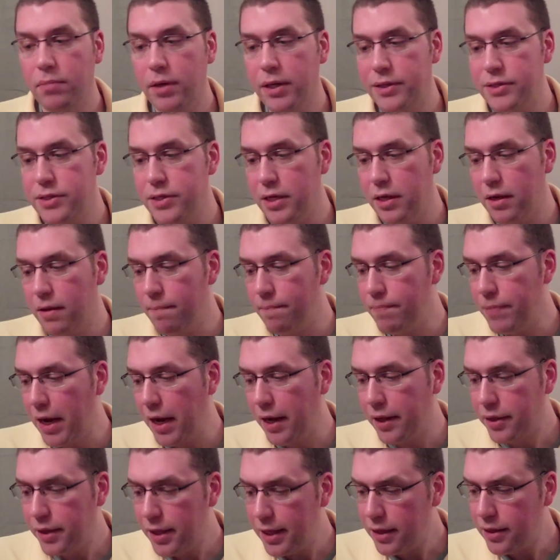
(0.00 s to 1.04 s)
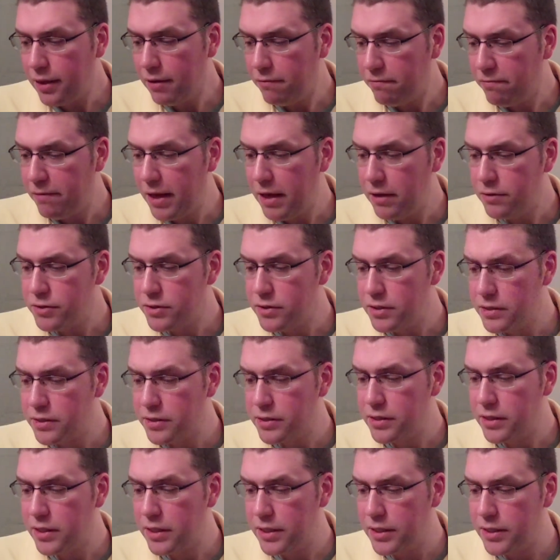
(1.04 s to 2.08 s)
But um, I think that
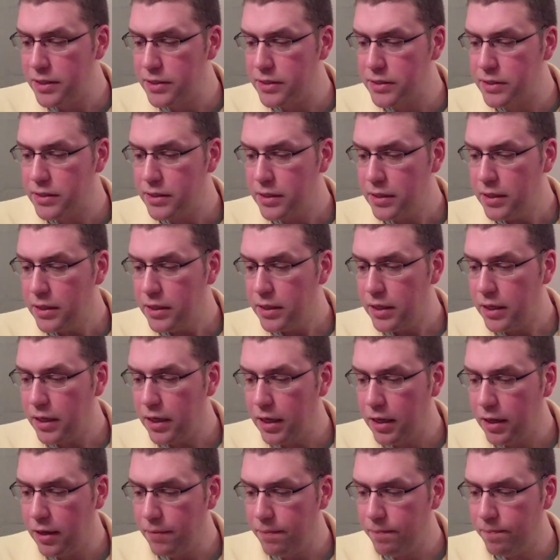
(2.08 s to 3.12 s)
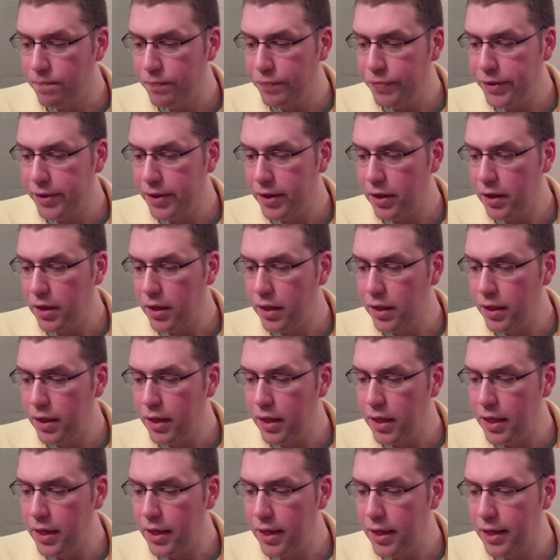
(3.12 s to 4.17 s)
Faustus is, um, uh,
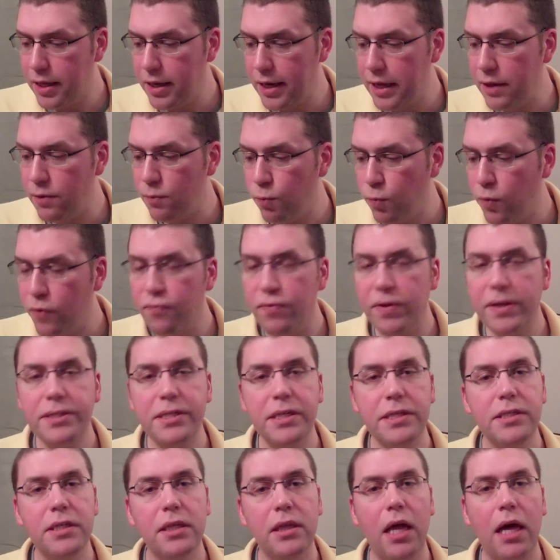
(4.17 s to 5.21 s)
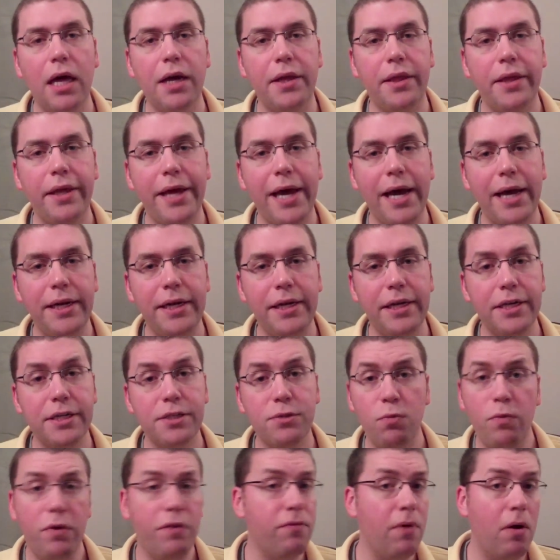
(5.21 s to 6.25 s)
it, it, revisits a lot of the
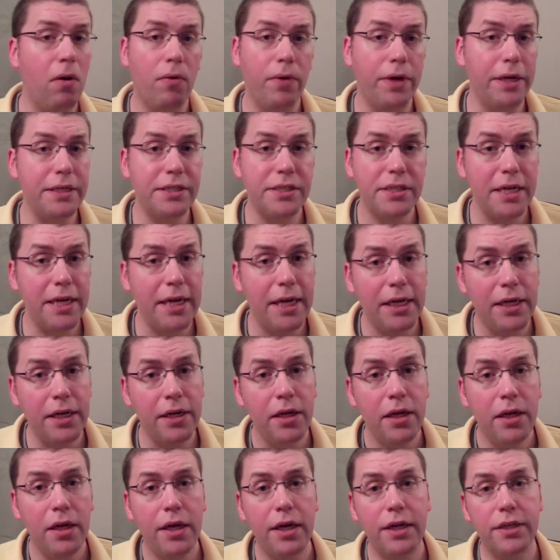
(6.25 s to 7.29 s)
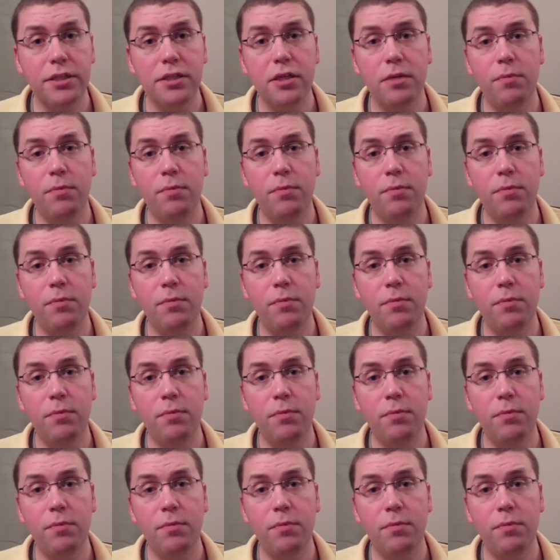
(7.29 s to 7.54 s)
ideas we've already seen in